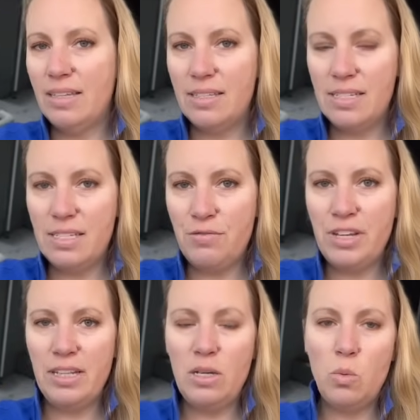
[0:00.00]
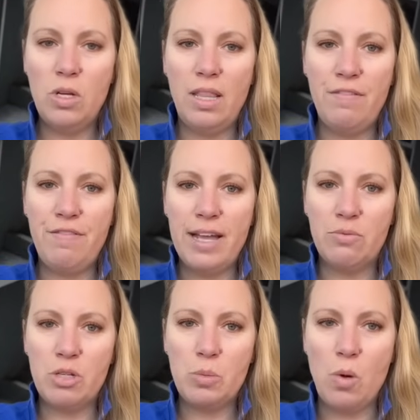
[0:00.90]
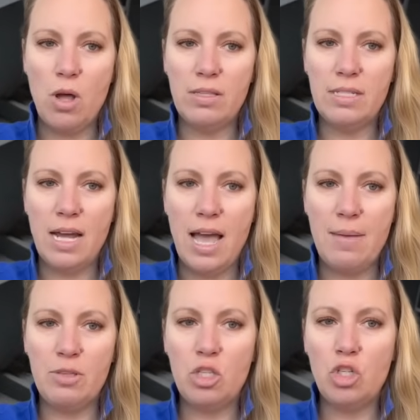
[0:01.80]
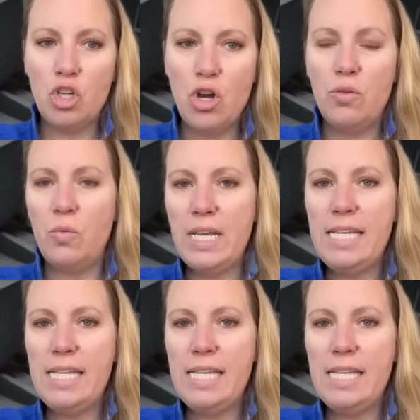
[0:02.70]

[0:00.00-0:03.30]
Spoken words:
severely will affect response times should we